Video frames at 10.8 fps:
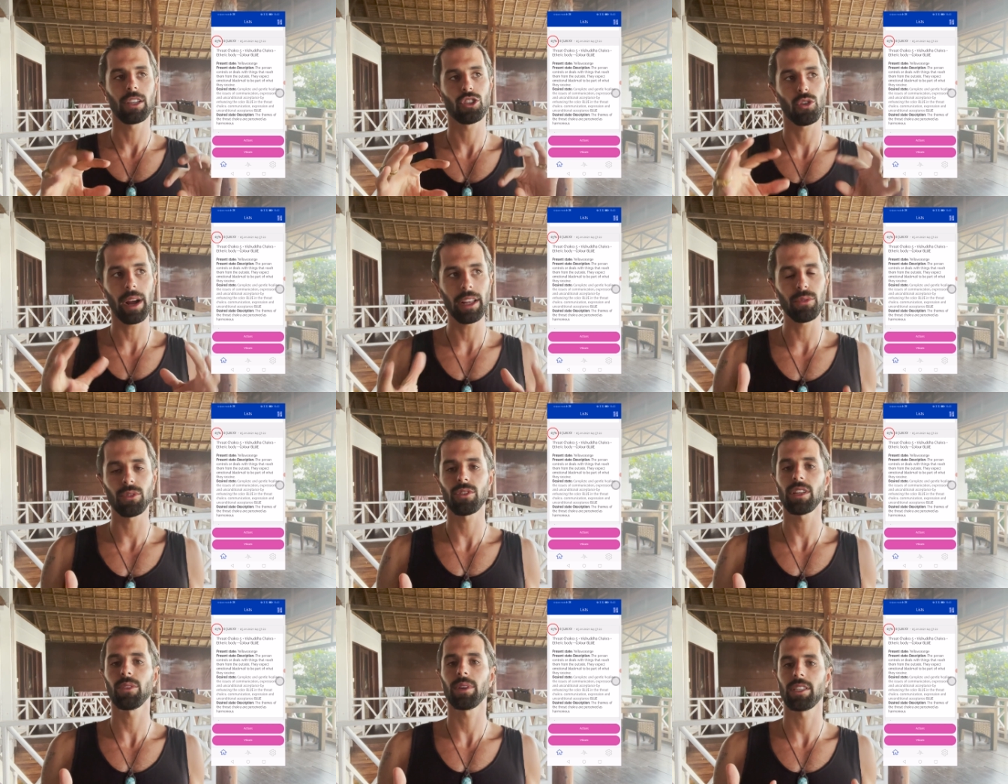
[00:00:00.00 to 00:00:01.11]
try to
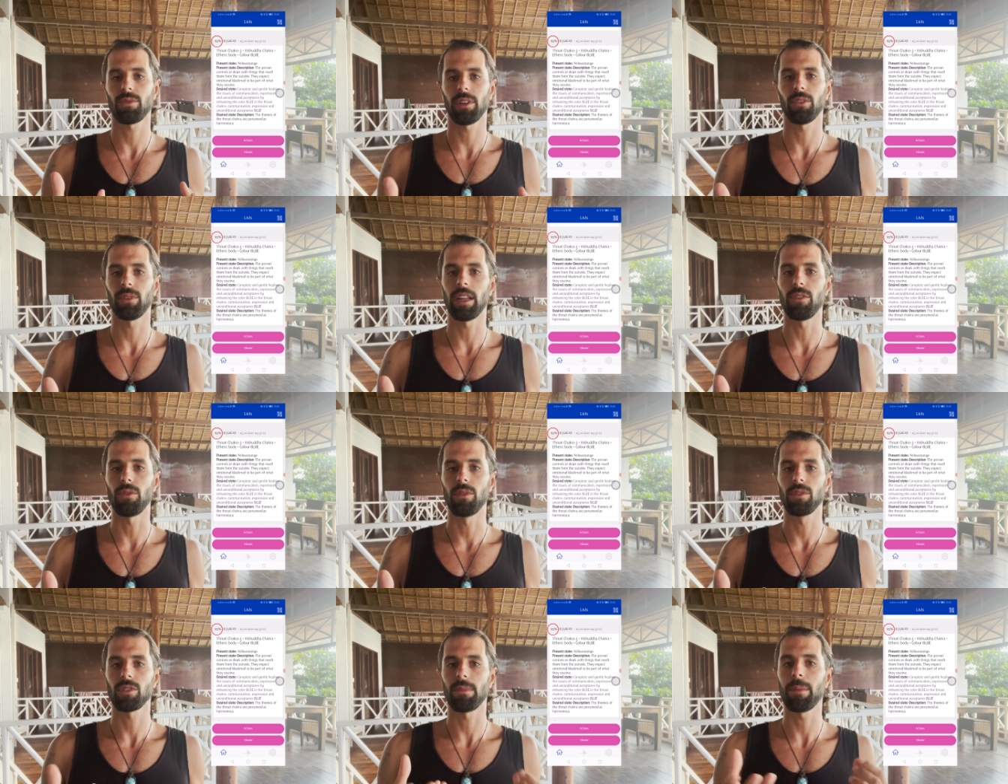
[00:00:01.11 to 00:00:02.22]
understand what it's trying to tell you.
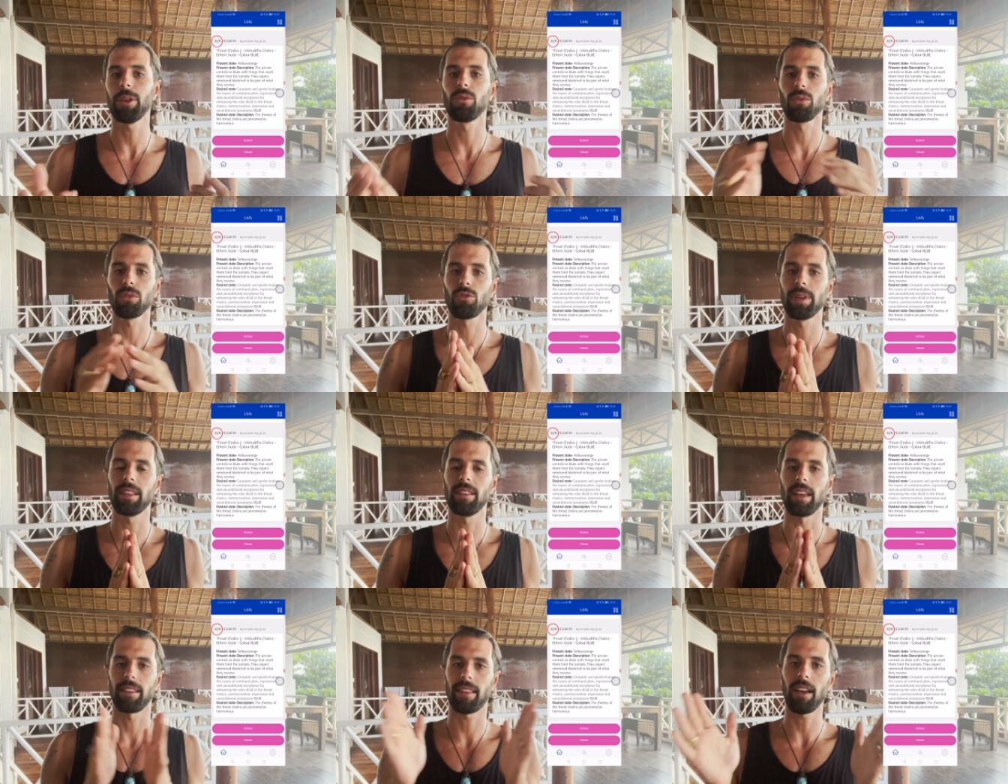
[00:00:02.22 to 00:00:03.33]
So maybe you don't read the
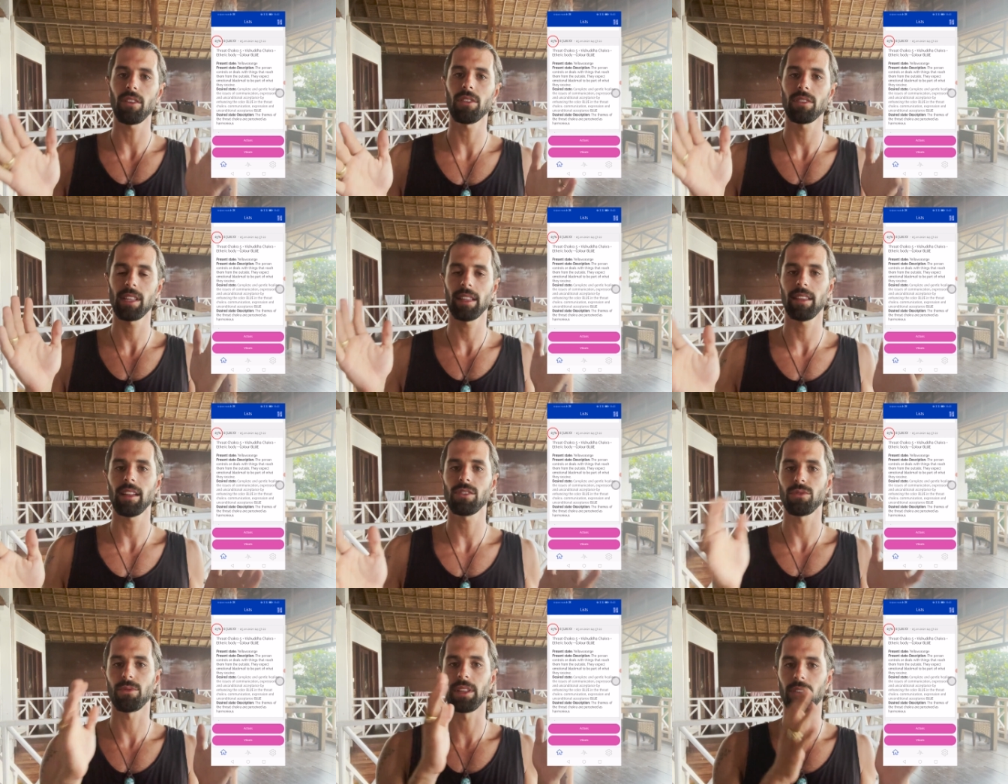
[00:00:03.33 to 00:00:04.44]
entire sentence,
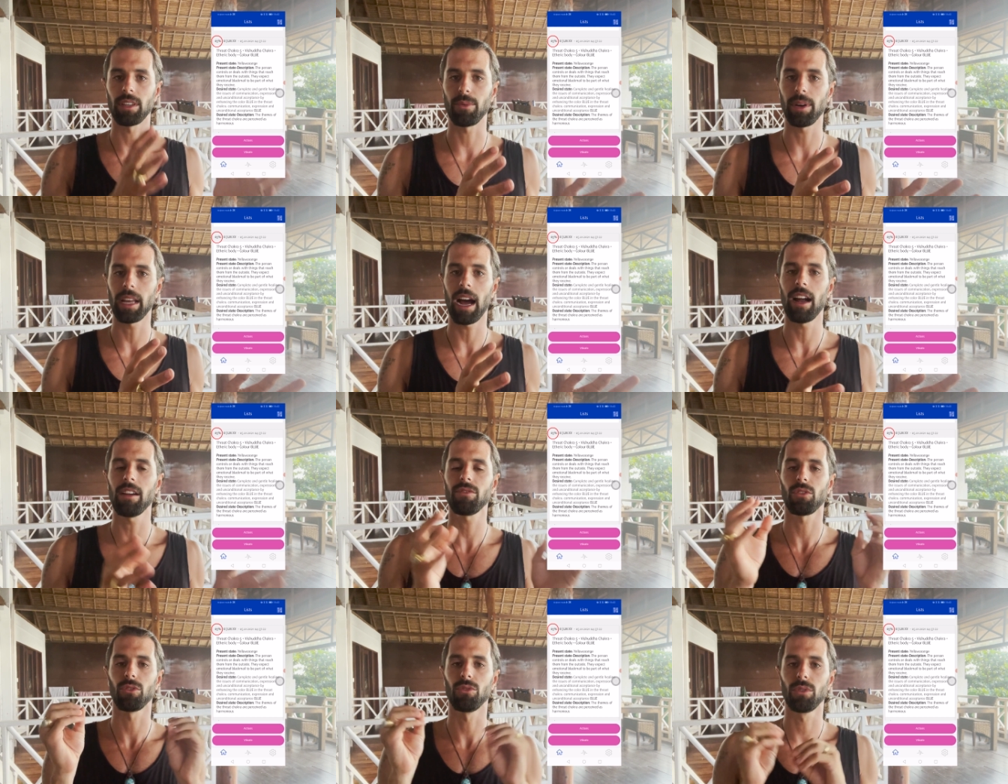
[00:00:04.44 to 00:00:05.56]
you read only one half,
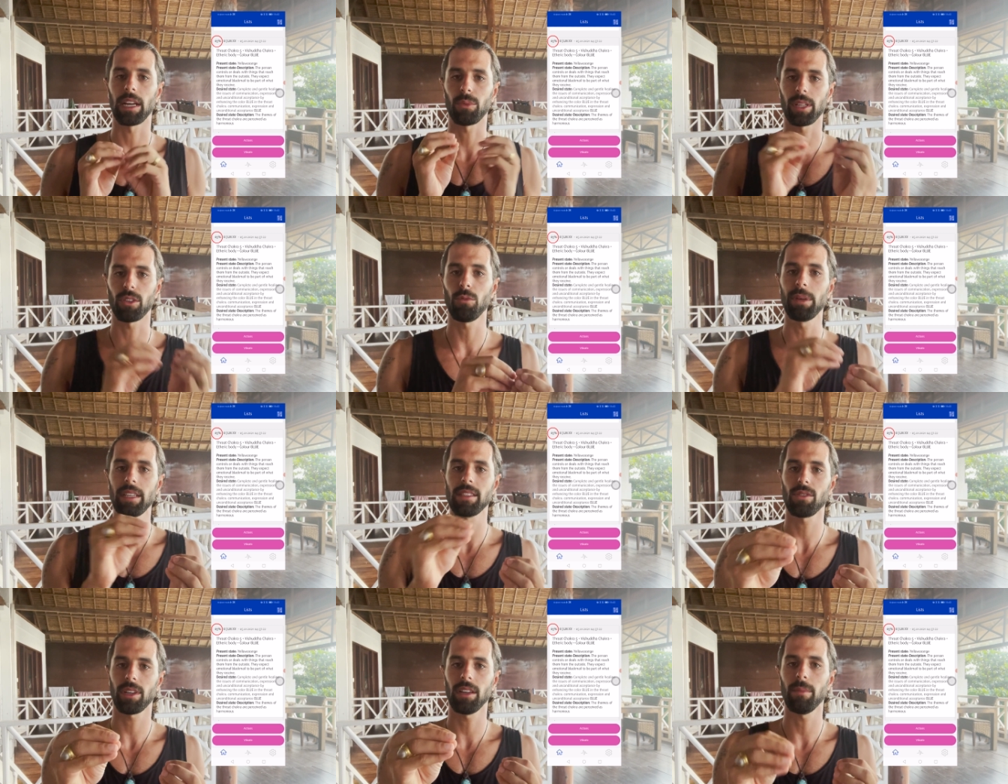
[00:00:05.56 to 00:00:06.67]
or you look at what topic it's
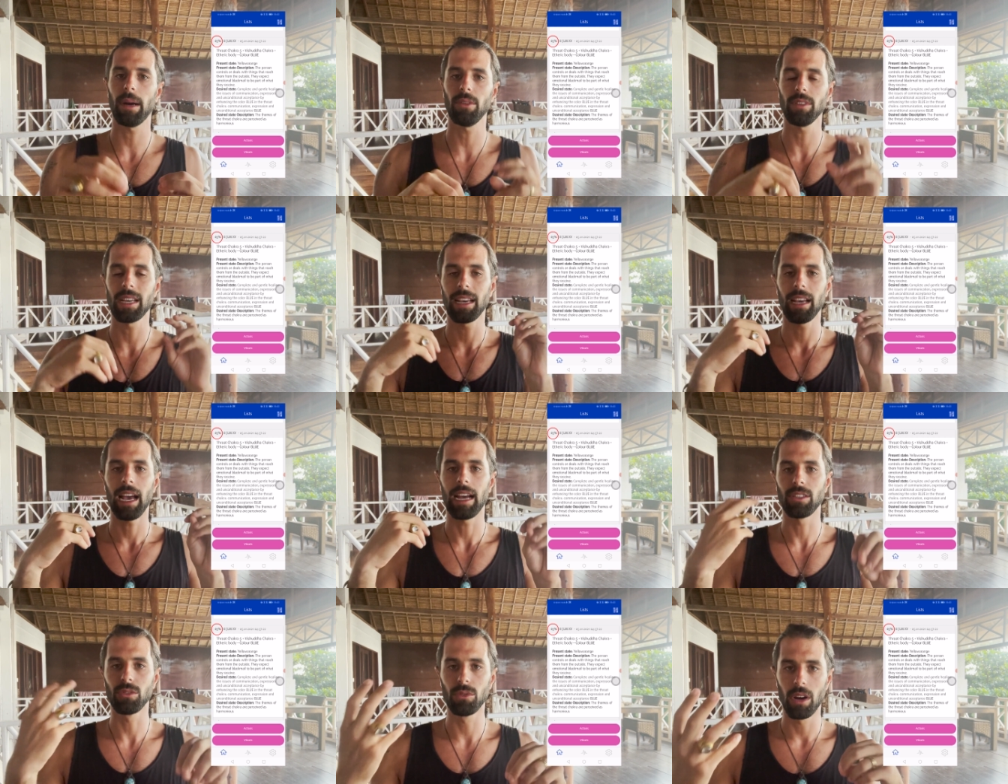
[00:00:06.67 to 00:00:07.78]
talking about,
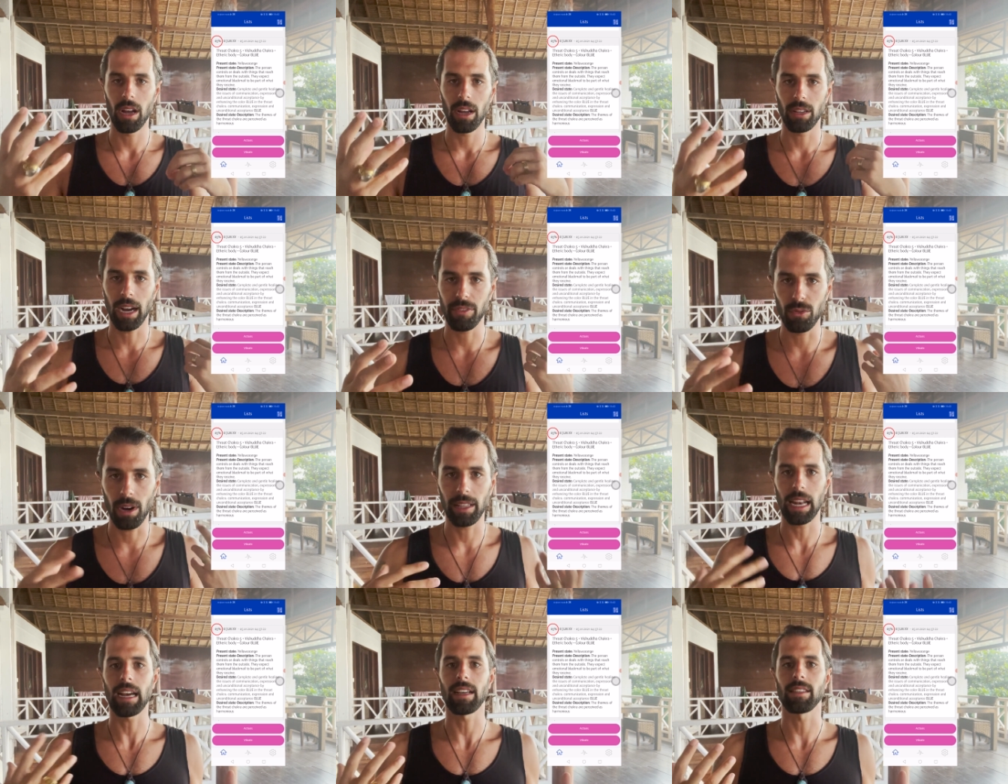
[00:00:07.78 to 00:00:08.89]
and you have to
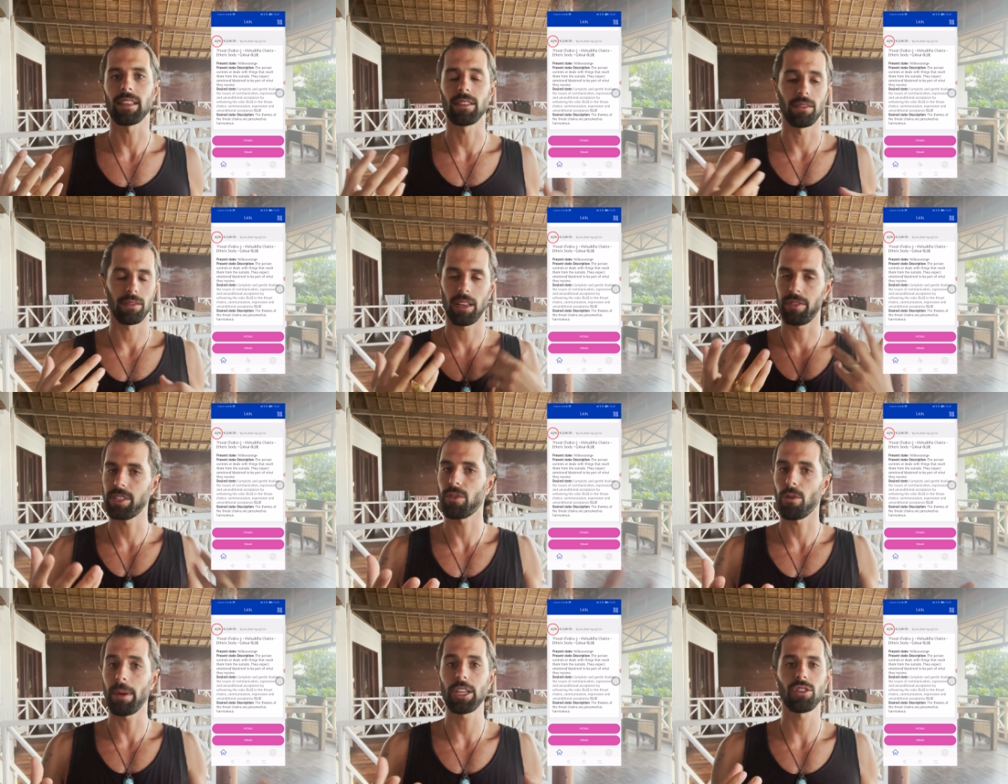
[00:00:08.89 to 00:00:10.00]
analyze, and if it's for
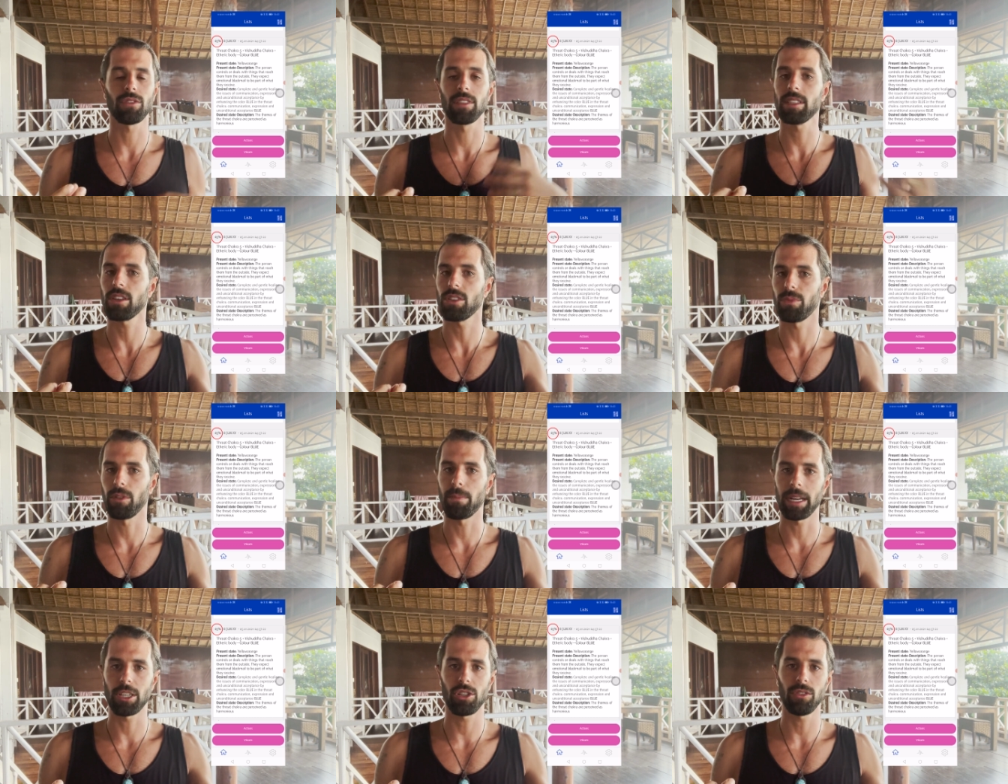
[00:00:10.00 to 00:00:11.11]
a patient, discuss with the
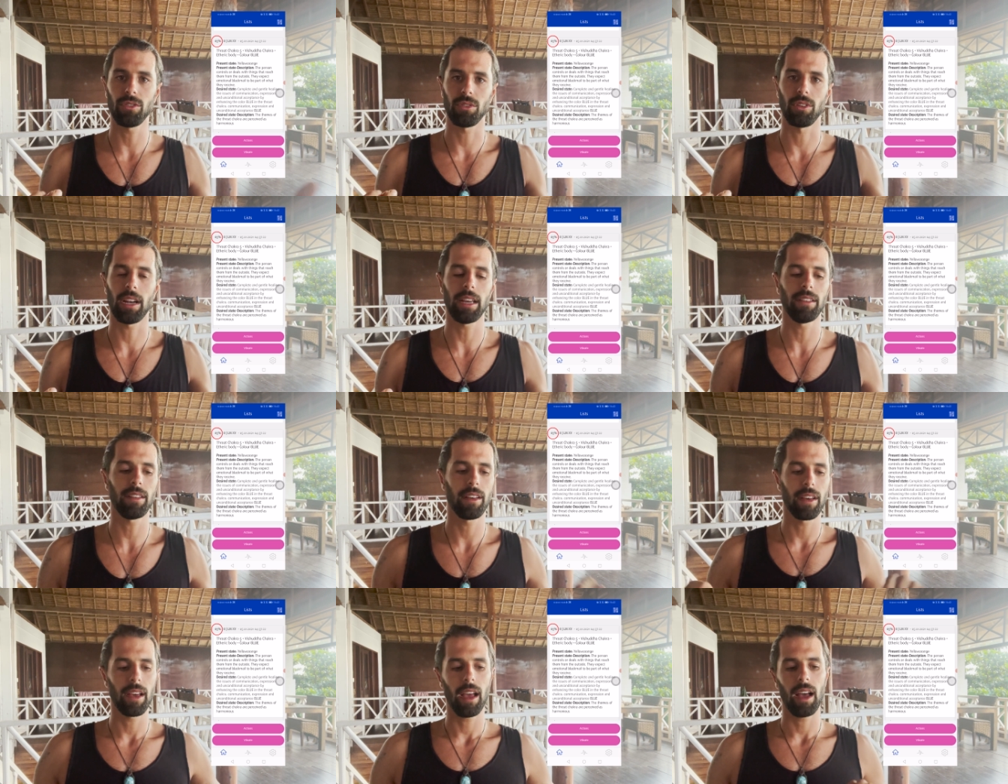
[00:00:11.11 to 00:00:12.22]
patient or the client
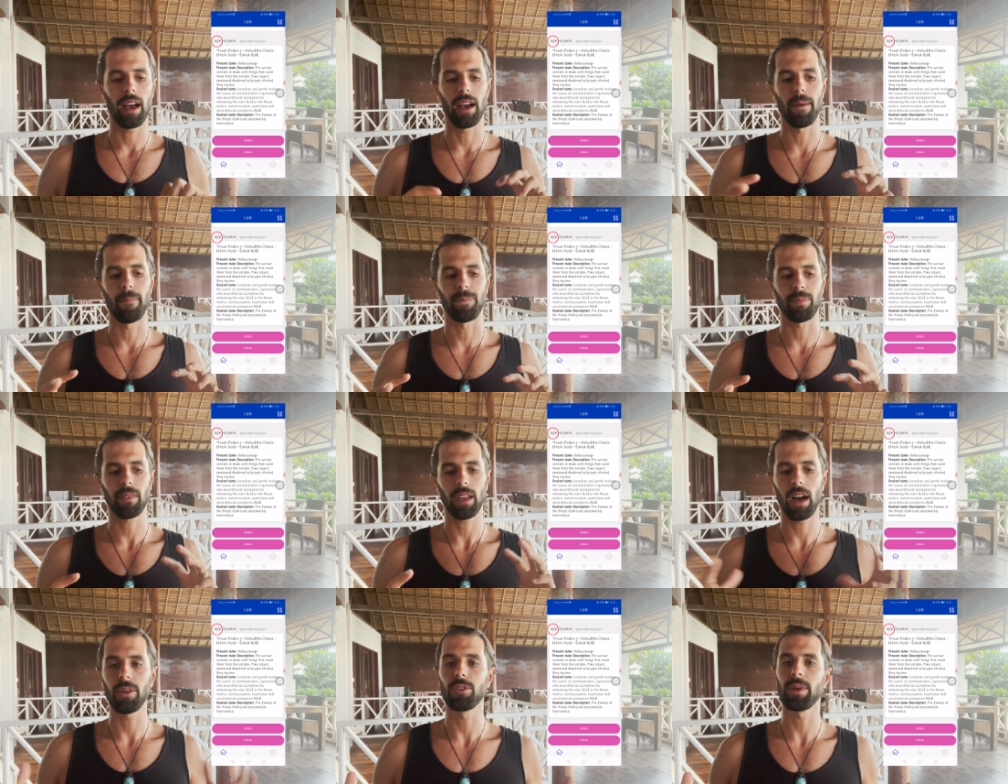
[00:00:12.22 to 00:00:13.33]

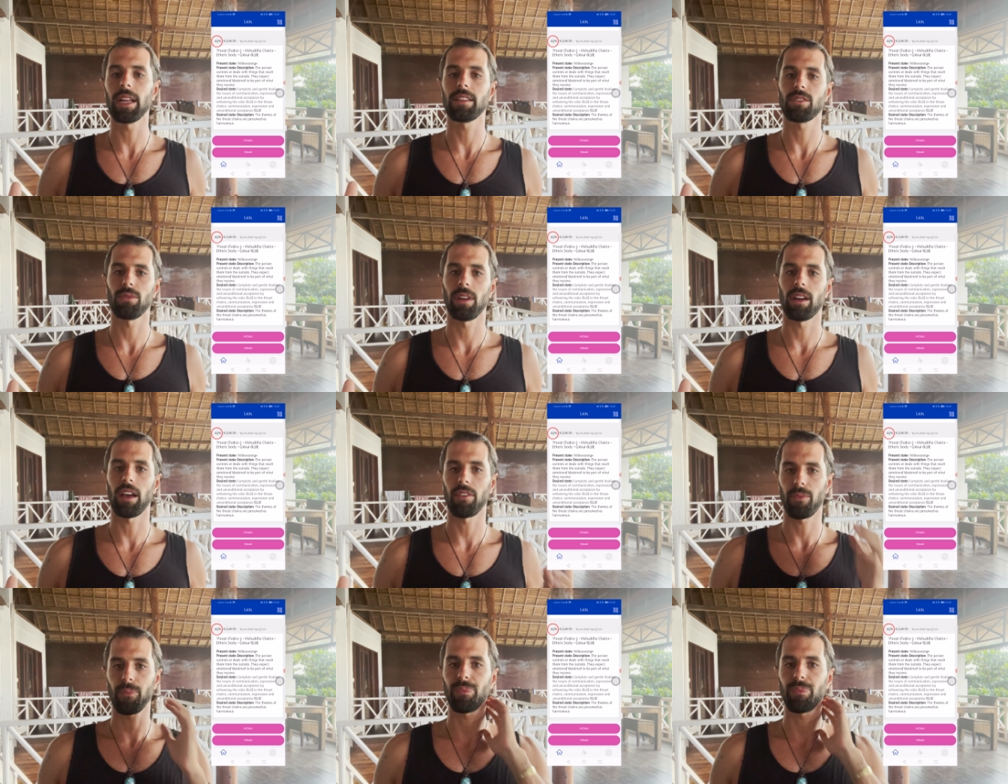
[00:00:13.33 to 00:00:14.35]
how it relates to their life.